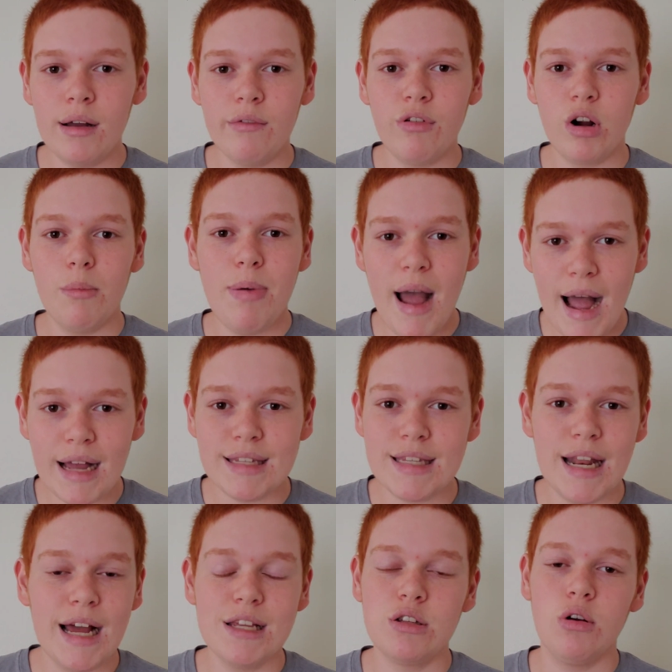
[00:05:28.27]
for a pass that
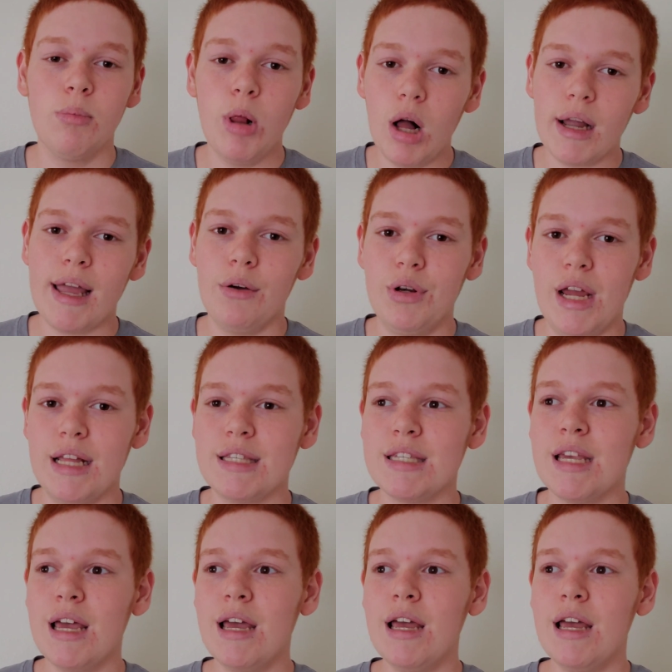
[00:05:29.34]
has no blockout dates.